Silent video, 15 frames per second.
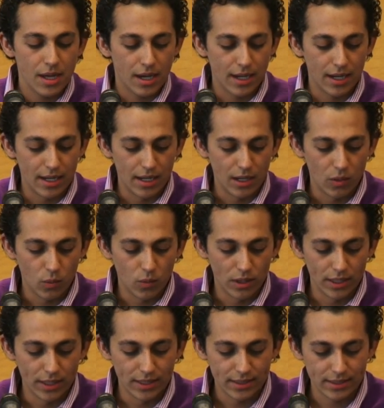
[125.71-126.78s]

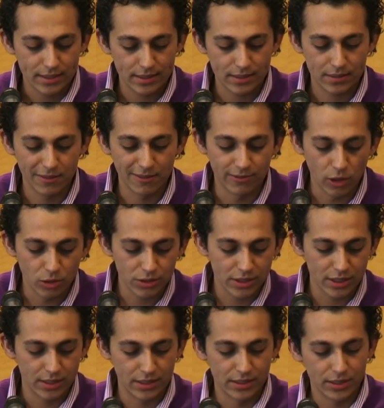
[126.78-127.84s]
was
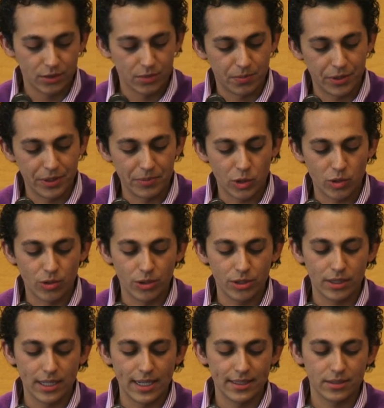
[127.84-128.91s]
voted in the Supreme
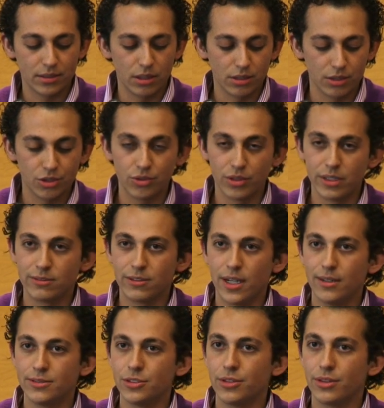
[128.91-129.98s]
Court last August
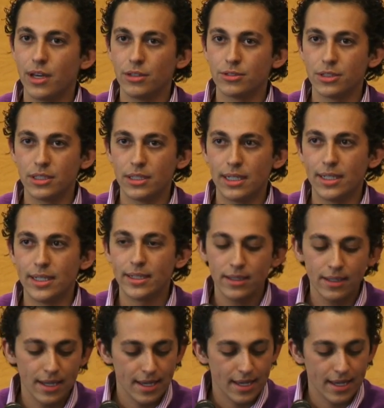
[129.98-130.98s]
25, 2009,